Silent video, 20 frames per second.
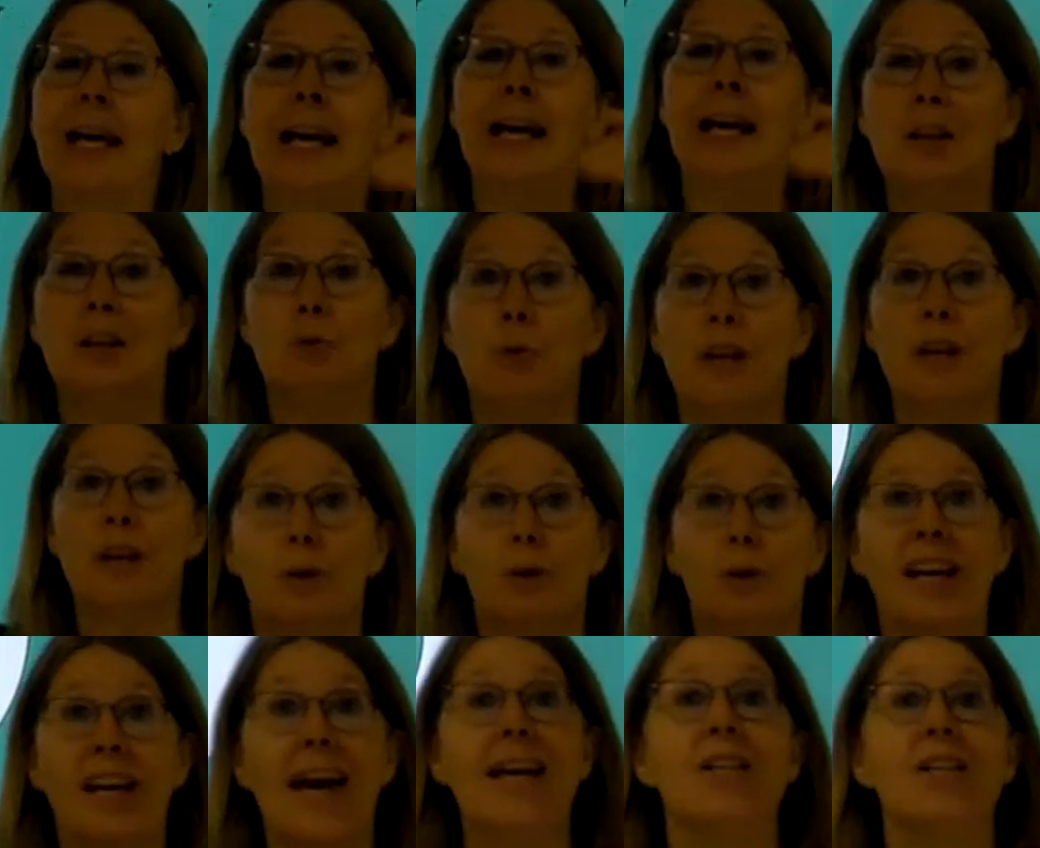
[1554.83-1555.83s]
In a
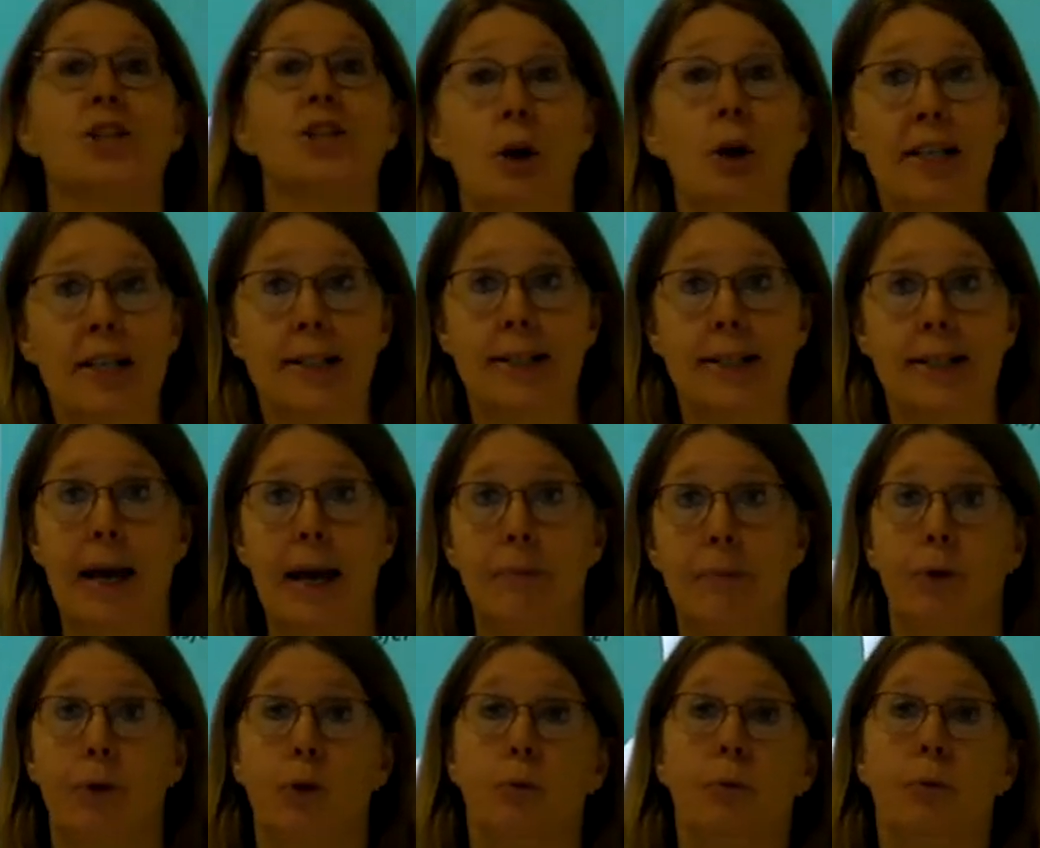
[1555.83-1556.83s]
recreational
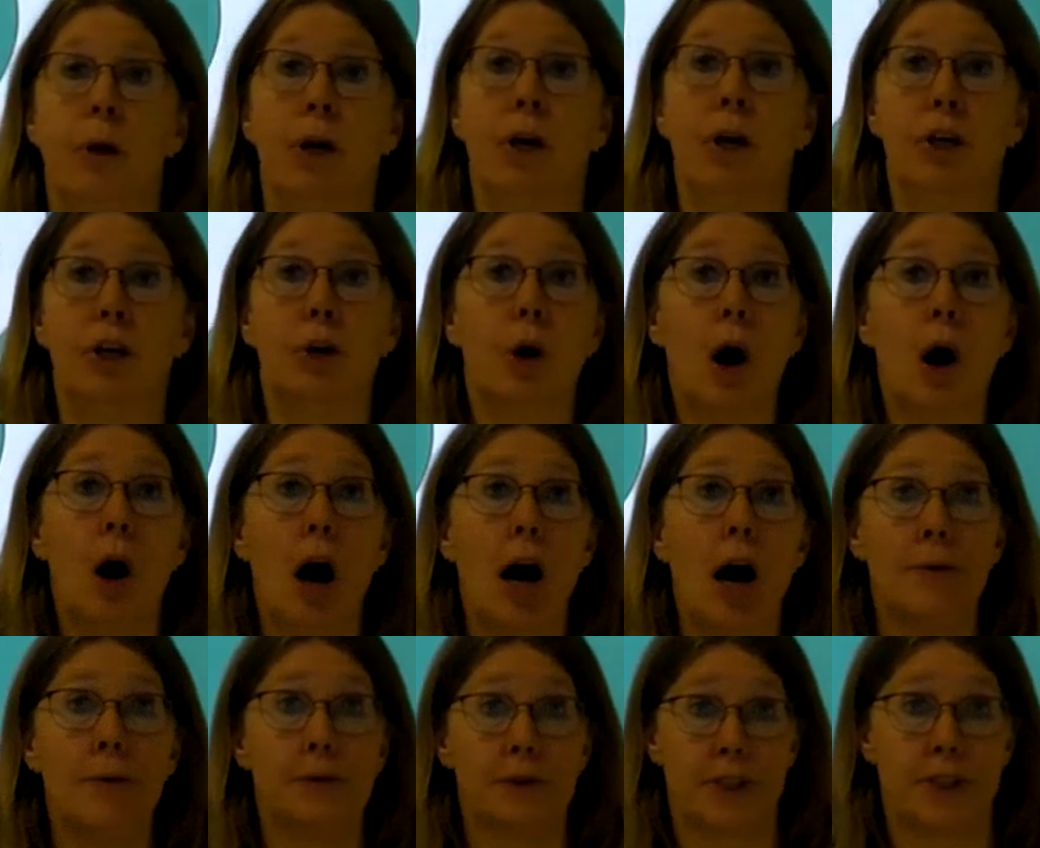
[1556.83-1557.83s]
escape room, you
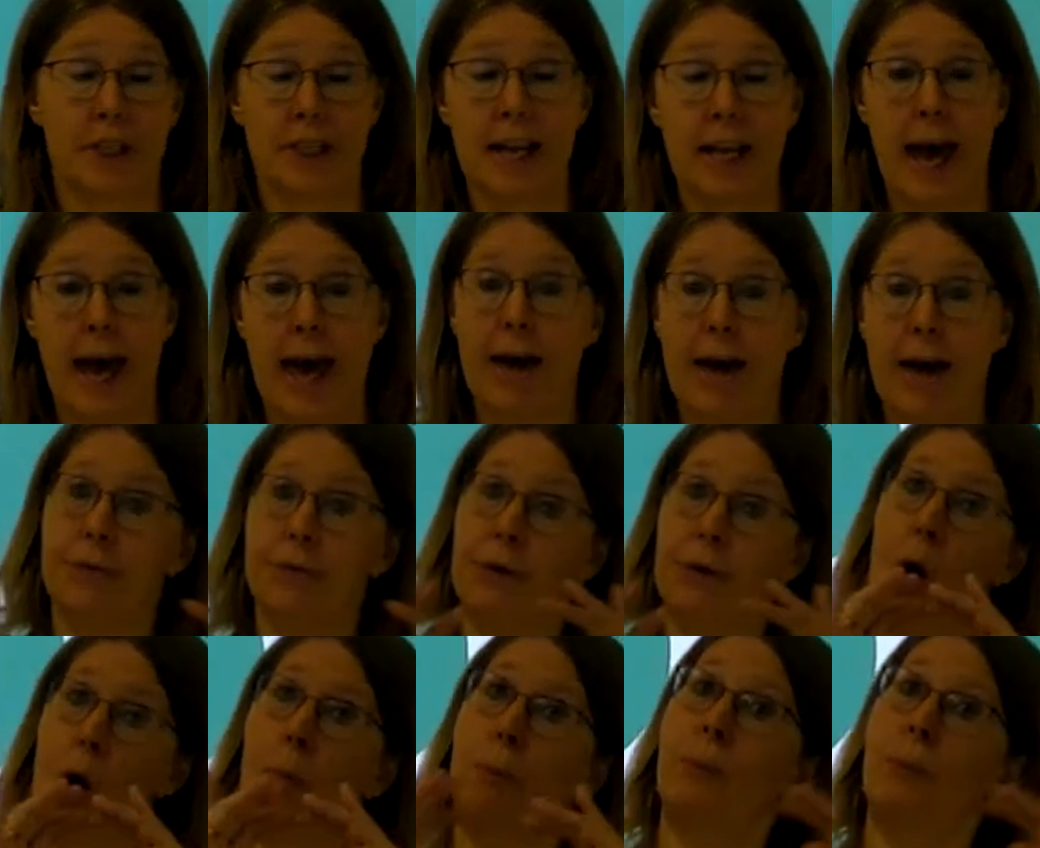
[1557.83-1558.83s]
often have
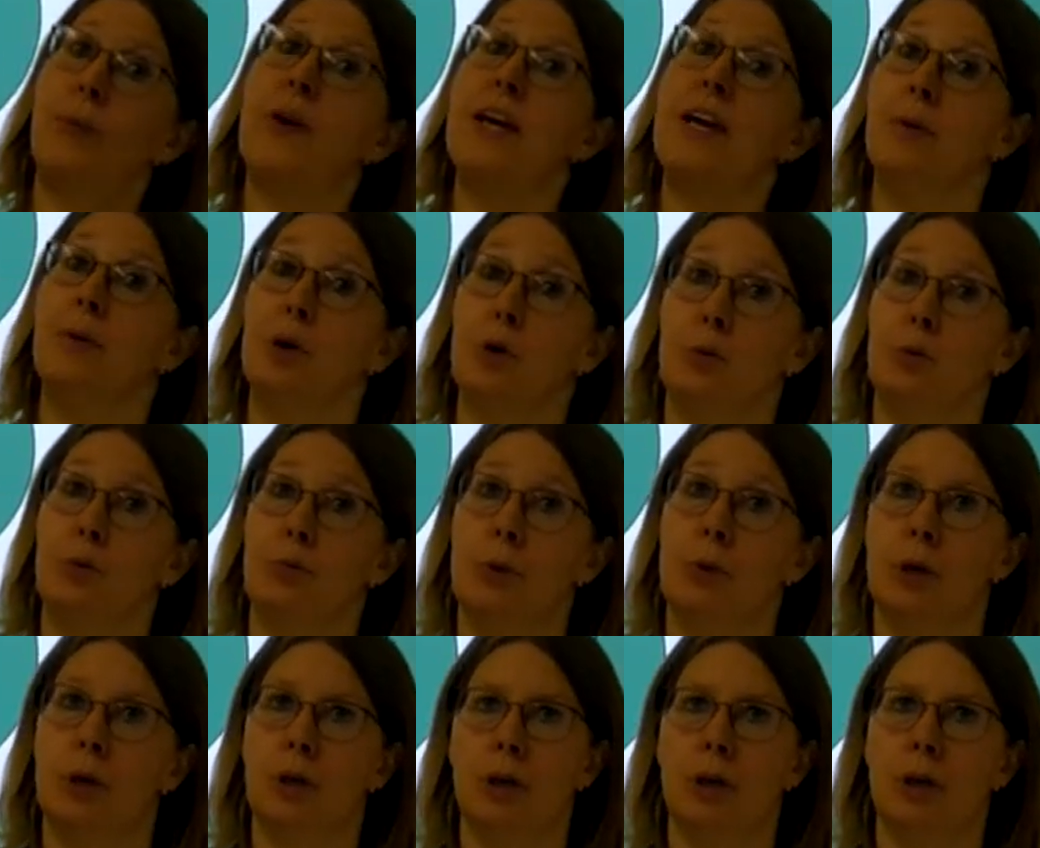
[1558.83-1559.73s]
a pre-room,